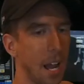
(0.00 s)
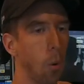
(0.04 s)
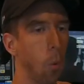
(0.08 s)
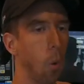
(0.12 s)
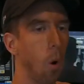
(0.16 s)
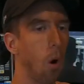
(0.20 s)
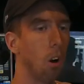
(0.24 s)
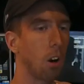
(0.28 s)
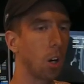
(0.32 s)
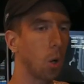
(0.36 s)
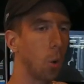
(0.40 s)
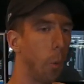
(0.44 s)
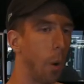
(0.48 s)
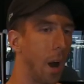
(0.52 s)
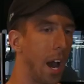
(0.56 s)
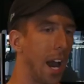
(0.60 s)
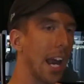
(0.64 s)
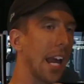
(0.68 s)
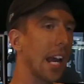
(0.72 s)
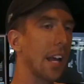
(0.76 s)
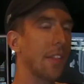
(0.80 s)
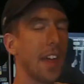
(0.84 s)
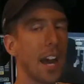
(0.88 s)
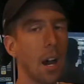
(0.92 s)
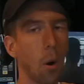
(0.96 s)
I walk
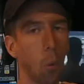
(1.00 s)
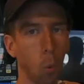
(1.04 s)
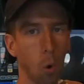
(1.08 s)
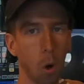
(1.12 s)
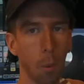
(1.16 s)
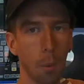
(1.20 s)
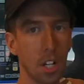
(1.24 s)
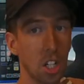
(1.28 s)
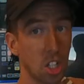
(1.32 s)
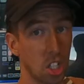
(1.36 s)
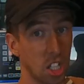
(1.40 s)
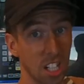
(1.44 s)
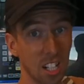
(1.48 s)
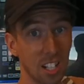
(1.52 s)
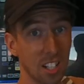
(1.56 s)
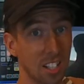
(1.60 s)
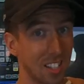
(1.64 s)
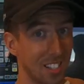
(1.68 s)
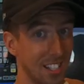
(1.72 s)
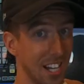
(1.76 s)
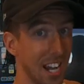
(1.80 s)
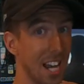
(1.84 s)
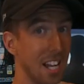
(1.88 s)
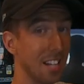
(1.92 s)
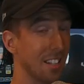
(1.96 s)
away, and that woman, she just
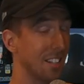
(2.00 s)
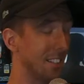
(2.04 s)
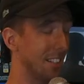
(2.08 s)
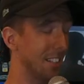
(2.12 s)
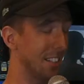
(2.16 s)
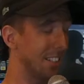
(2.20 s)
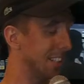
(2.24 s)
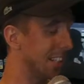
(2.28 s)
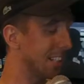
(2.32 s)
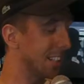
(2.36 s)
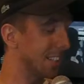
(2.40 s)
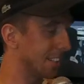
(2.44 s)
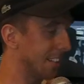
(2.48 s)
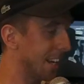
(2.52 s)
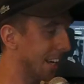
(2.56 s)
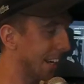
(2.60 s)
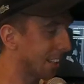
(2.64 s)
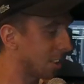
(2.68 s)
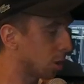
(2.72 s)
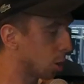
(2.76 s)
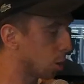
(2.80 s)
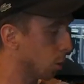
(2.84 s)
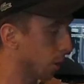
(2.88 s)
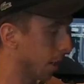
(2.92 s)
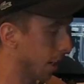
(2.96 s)
stands, sits
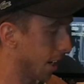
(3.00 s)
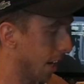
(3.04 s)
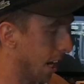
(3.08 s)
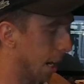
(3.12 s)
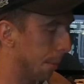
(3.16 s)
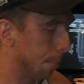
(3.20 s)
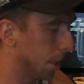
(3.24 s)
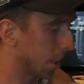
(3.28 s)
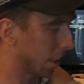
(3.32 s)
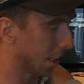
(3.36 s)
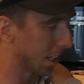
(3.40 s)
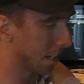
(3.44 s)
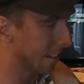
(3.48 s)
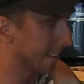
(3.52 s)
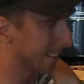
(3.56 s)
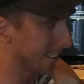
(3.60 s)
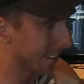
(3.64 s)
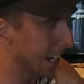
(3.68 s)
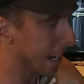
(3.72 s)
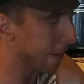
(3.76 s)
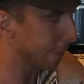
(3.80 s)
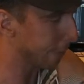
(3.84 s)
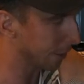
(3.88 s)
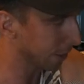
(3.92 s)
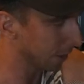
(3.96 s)
next to it, and I'm not going to
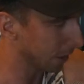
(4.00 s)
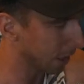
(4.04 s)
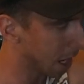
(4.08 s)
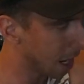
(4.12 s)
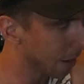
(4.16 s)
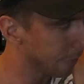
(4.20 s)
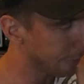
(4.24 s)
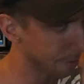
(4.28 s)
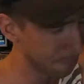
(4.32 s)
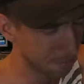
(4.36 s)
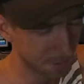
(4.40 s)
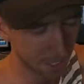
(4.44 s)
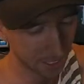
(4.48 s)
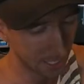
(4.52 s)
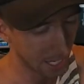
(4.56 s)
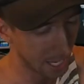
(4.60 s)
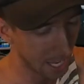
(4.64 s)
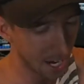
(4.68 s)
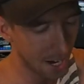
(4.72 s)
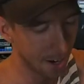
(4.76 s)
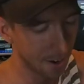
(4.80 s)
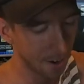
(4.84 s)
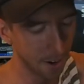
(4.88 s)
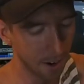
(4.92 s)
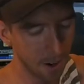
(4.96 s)
save her life. I'm like, I
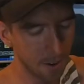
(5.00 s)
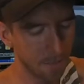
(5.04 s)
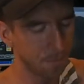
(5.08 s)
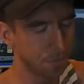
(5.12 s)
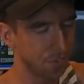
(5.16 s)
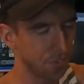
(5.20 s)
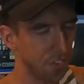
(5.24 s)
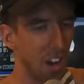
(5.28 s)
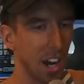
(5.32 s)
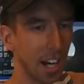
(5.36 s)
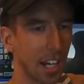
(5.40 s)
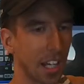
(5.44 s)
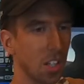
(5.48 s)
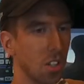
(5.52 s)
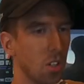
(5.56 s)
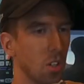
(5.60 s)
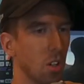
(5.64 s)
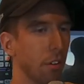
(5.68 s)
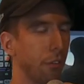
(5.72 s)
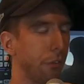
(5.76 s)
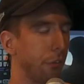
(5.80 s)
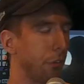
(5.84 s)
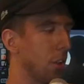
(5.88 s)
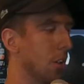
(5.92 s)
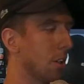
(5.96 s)
don't know, fucking
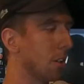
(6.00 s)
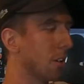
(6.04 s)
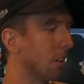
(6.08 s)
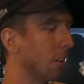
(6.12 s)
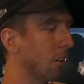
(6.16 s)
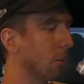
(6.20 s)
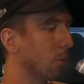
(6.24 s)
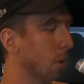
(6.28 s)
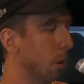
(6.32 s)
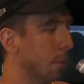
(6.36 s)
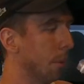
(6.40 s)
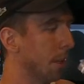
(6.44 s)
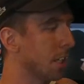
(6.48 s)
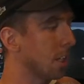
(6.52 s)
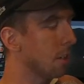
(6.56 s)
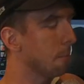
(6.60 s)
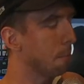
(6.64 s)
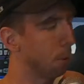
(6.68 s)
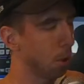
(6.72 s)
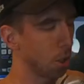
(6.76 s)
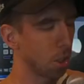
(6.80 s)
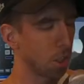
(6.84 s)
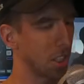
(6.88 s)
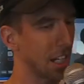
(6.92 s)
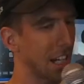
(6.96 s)
your funeral, woman. You
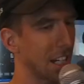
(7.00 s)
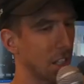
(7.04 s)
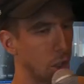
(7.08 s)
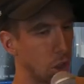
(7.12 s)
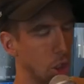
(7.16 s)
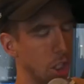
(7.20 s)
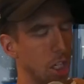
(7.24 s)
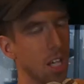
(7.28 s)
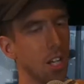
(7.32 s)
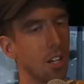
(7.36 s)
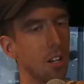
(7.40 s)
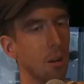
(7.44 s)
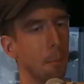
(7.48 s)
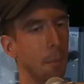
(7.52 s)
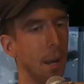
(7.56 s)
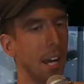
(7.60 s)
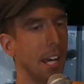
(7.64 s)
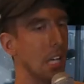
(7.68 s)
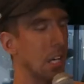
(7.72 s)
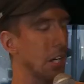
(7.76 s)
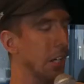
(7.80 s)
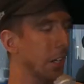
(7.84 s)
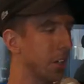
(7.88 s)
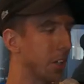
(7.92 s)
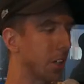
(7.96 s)
push that shit into me.
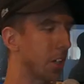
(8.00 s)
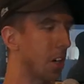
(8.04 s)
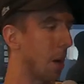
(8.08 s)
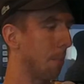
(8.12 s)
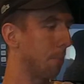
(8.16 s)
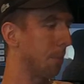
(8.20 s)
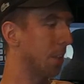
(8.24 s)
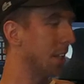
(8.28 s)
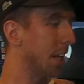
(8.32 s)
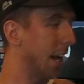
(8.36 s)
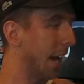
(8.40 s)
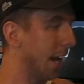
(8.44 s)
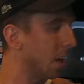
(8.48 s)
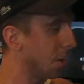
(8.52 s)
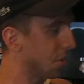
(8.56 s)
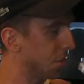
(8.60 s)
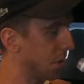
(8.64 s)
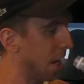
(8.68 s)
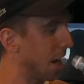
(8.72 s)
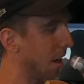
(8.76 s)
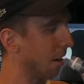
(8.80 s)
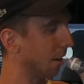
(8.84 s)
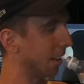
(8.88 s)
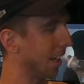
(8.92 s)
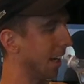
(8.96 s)
You can cop the nails.
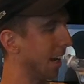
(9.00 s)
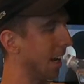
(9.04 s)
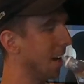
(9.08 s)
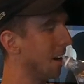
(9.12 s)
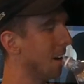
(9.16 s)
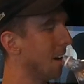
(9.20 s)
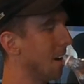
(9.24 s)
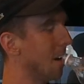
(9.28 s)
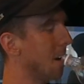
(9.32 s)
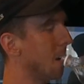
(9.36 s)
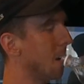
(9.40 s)
I don't care.